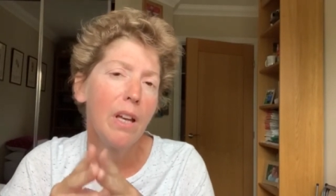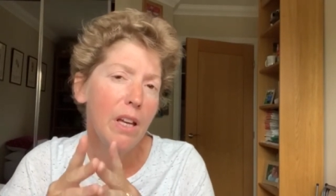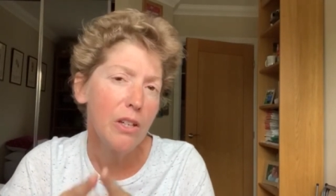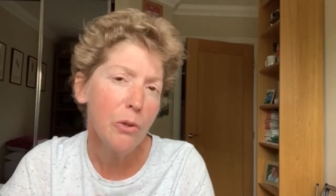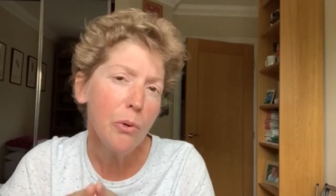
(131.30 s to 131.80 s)

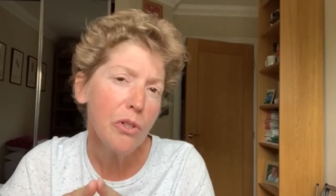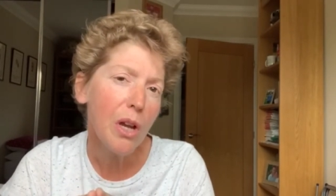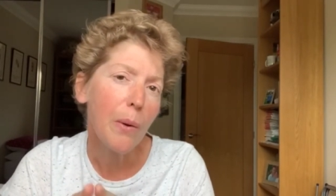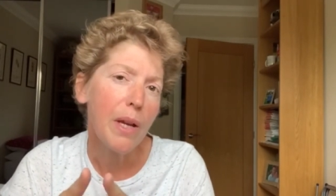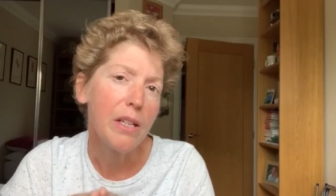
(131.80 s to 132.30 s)
It's
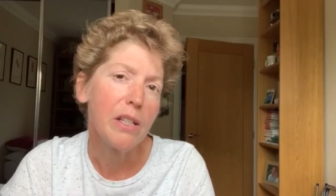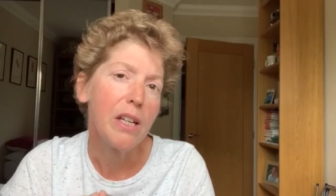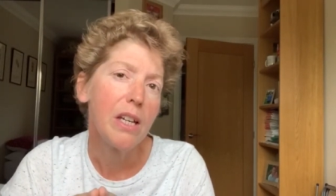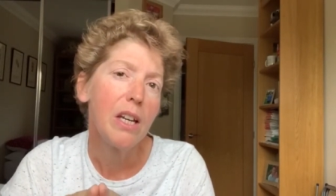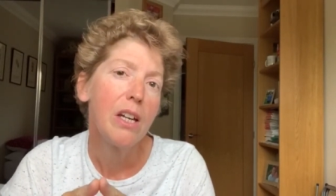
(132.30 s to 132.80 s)
also
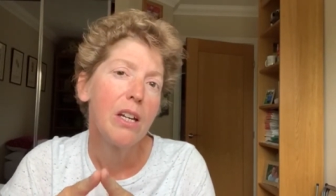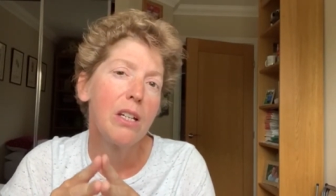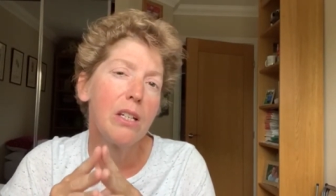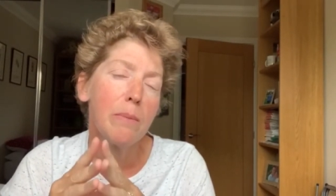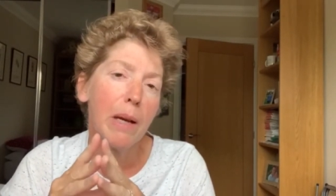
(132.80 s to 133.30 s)
easy
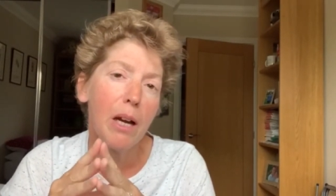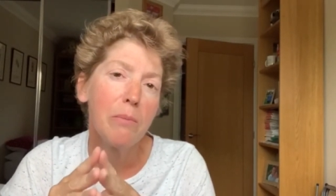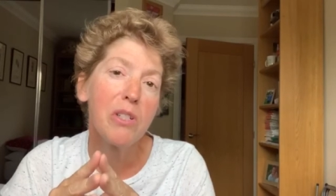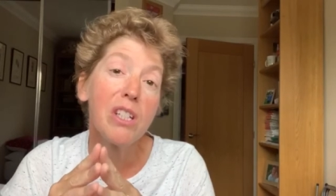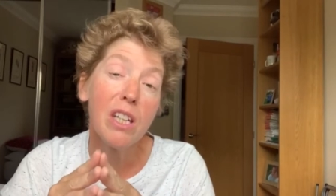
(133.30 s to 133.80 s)
to become
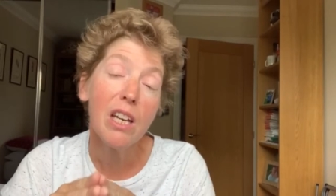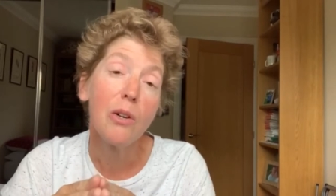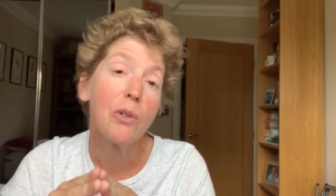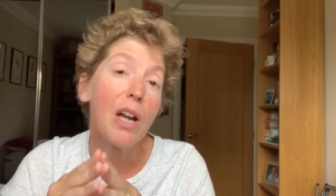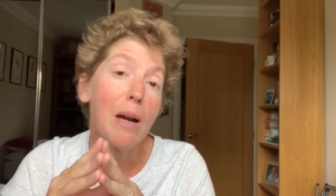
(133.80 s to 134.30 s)

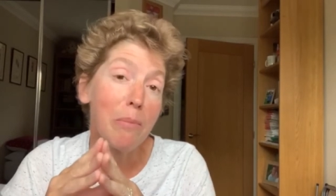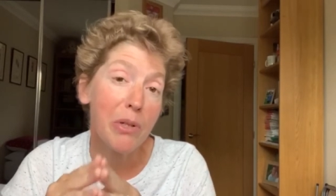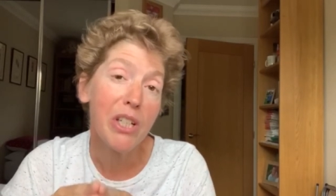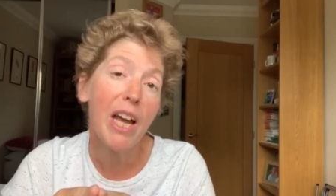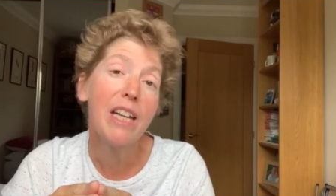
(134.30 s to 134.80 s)
skilled at
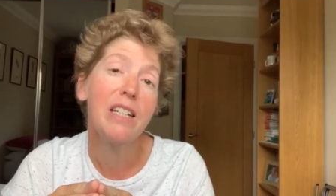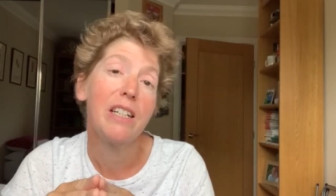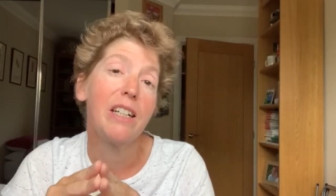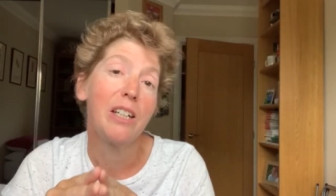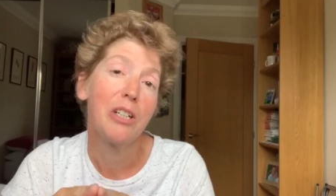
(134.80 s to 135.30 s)

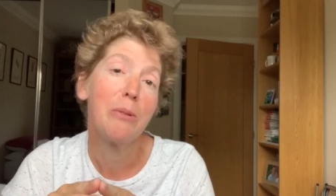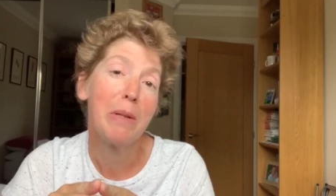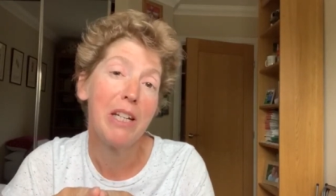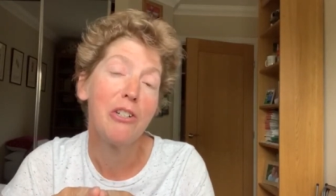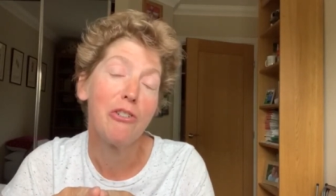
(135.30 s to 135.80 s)
pretending to
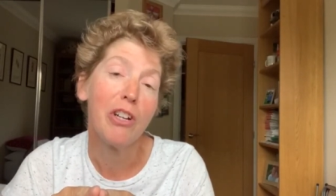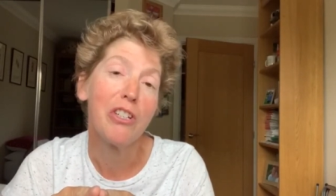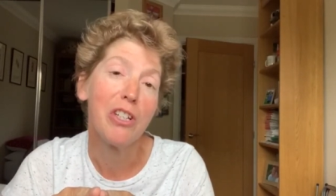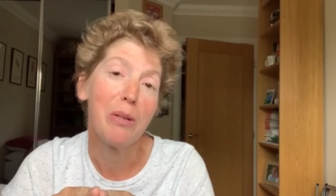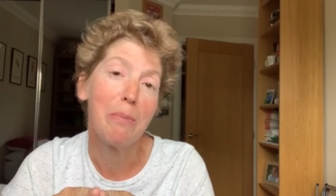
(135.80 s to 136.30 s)
be
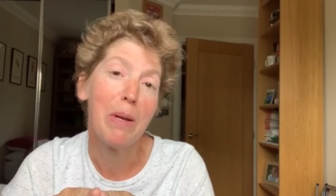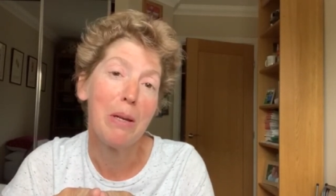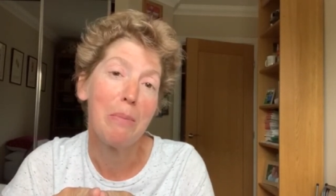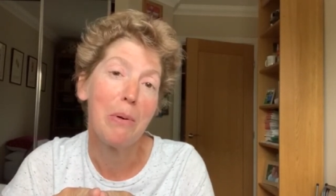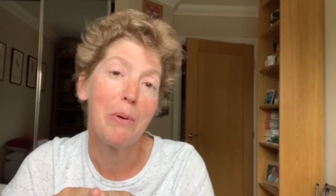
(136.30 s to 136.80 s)
interested in
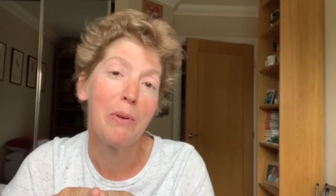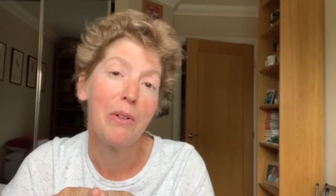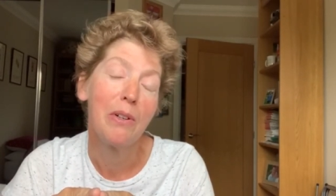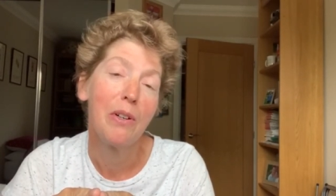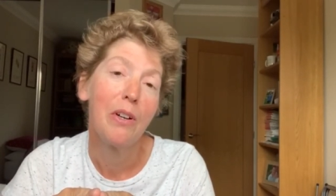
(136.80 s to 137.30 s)
people,
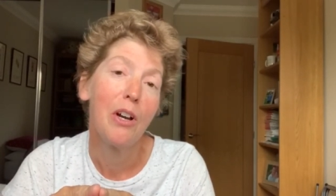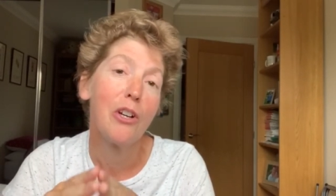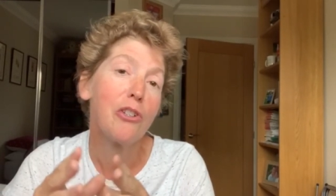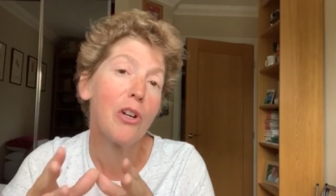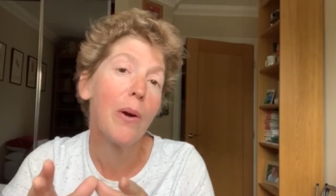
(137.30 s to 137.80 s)
at
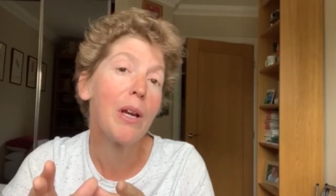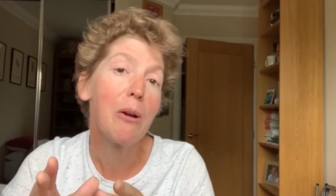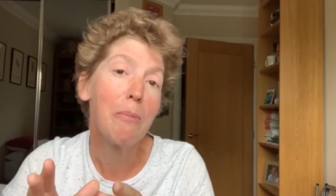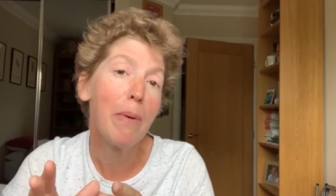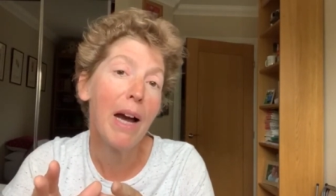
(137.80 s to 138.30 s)
showing
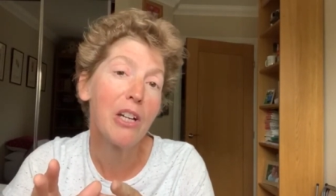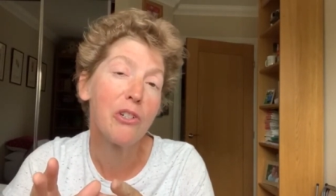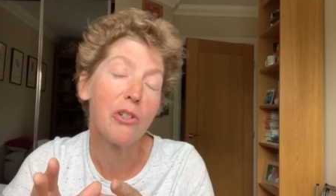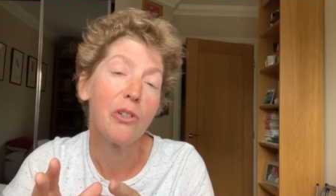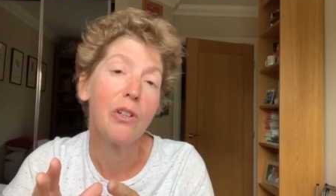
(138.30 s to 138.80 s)

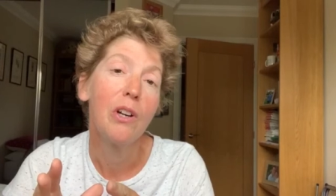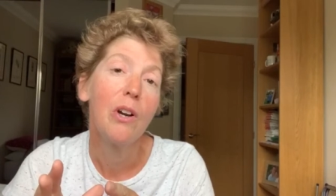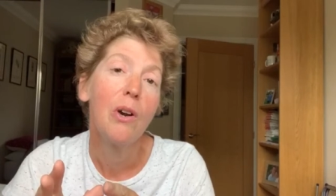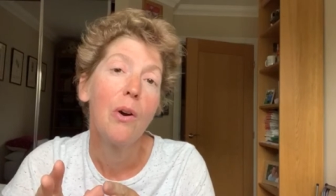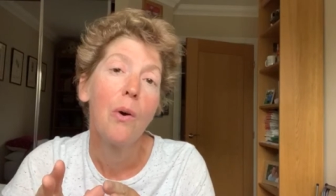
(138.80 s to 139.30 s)
compassion
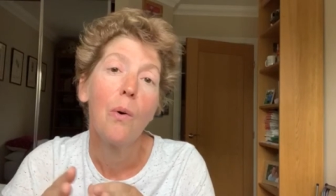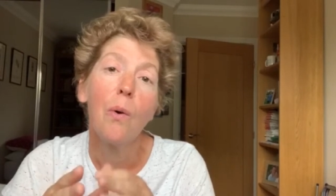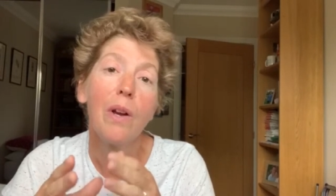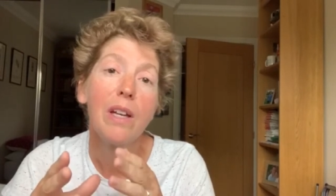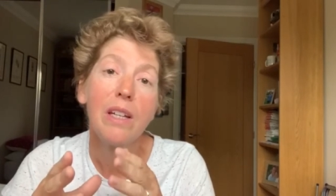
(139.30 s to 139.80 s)

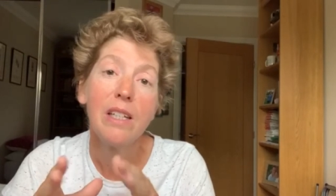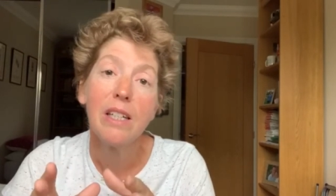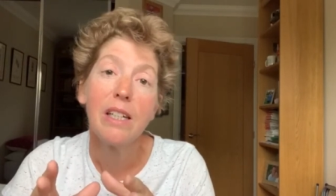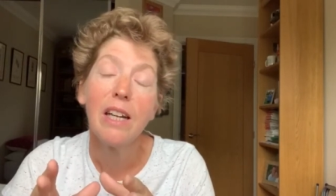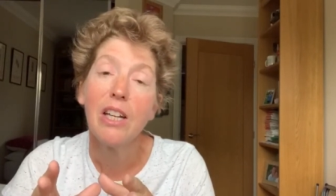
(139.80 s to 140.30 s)
or
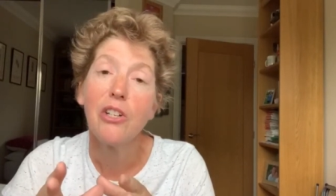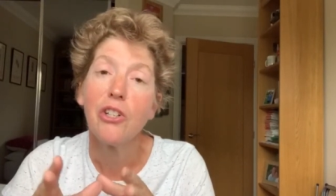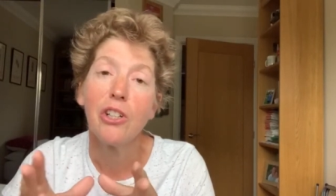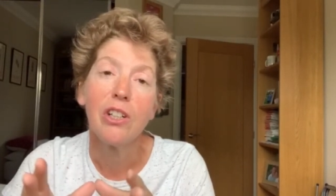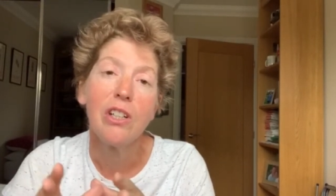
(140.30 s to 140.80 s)

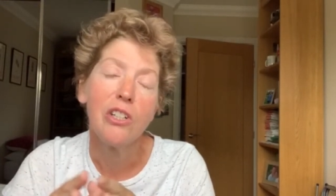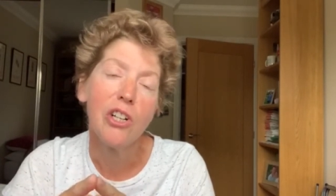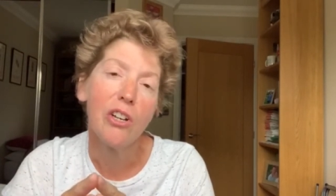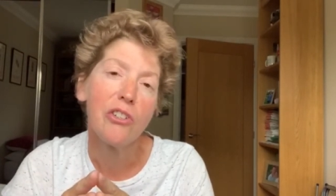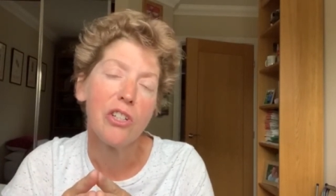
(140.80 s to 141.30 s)
indignation at
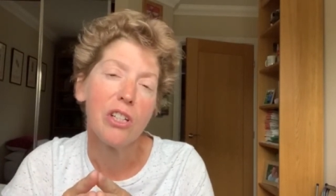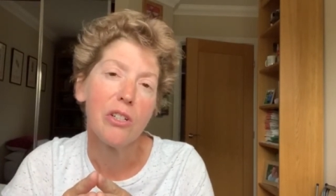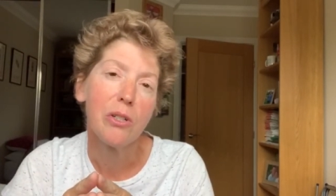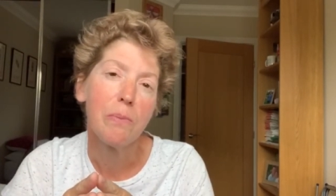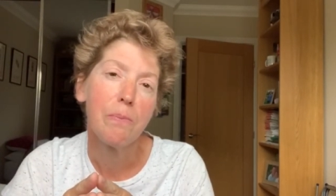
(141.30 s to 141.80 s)
injustice.